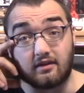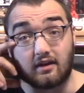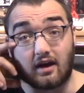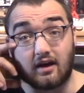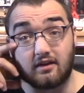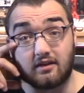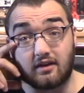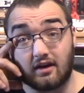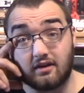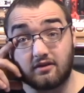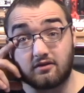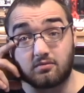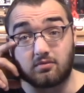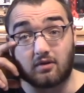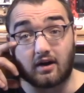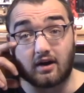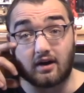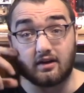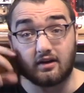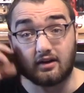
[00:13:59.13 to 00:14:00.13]
That's
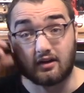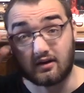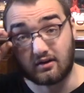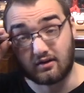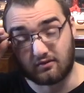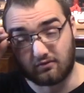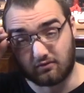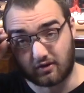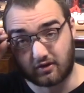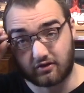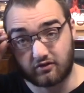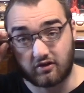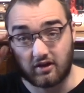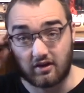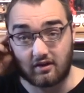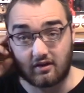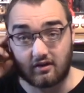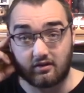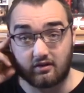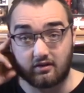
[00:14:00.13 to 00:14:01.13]
why Richie
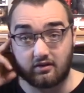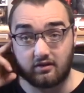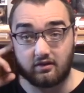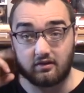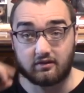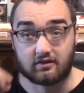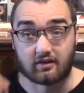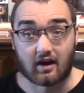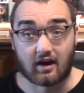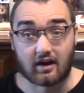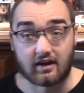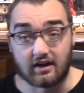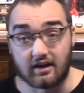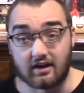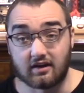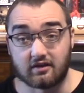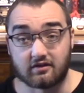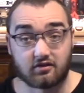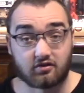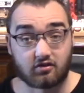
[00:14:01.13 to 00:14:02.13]
didn't die. He
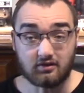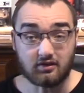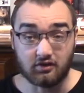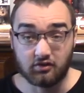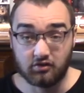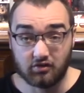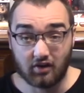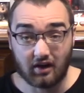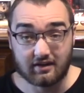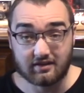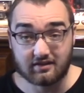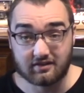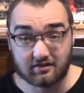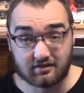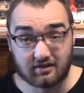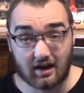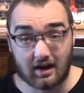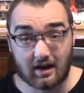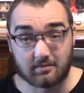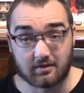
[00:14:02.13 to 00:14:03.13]
gets shot and
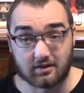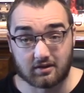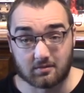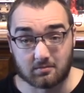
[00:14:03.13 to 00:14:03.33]
stabbed in the